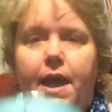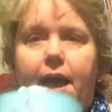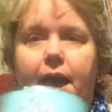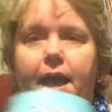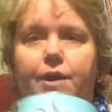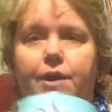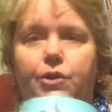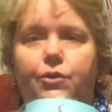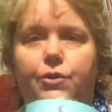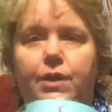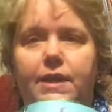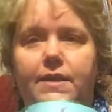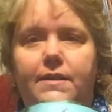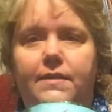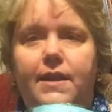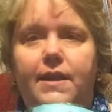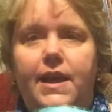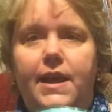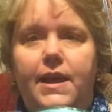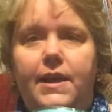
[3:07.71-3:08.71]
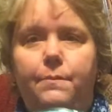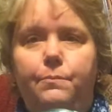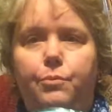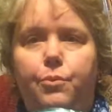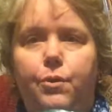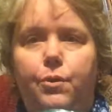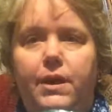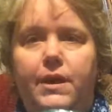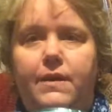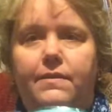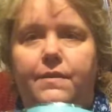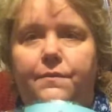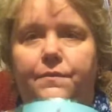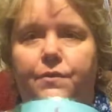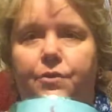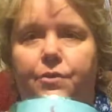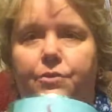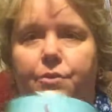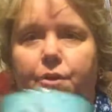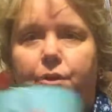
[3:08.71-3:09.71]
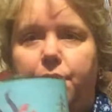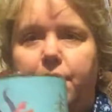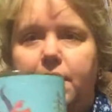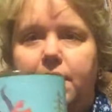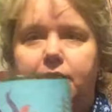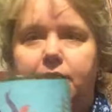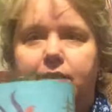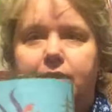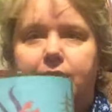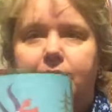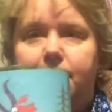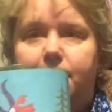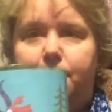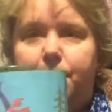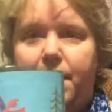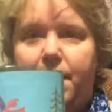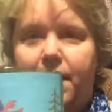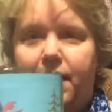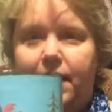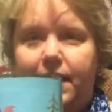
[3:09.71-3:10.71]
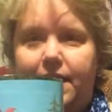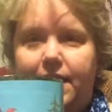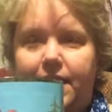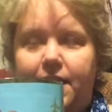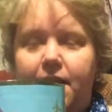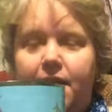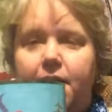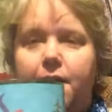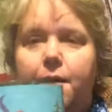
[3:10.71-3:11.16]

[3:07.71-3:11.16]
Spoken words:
and you get 10 points if you throw it into his belly.